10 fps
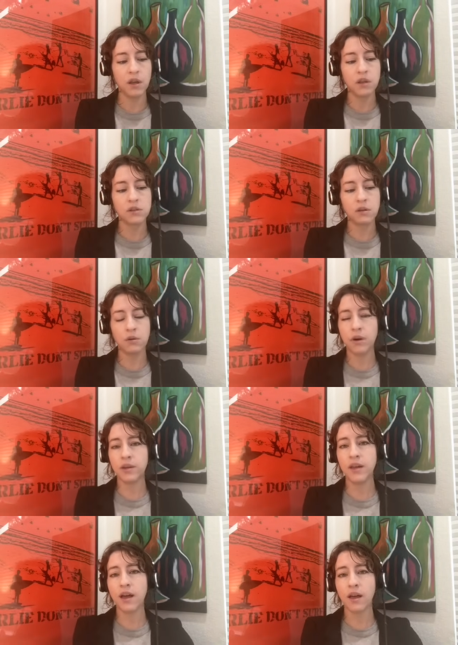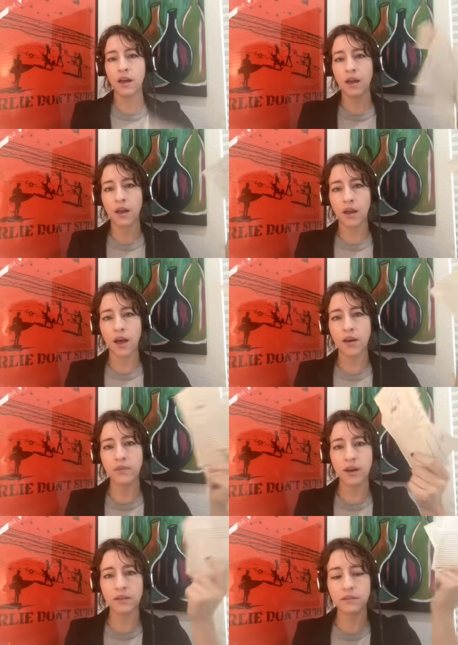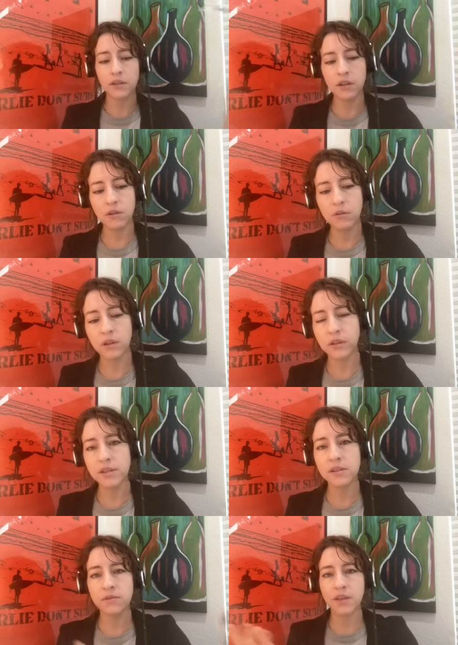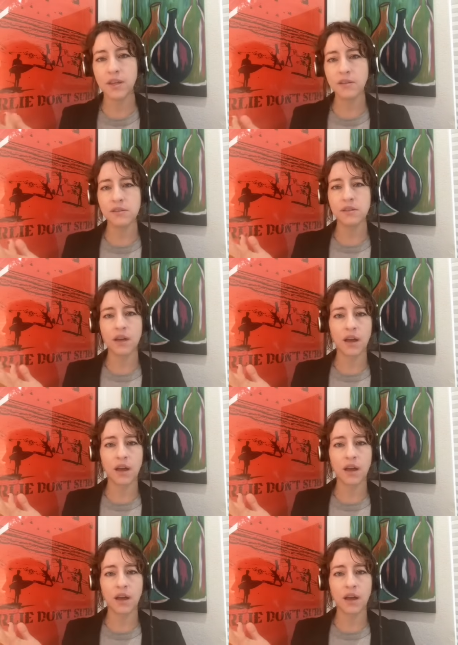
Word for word: So uh, yeah, I've got you know a list of things.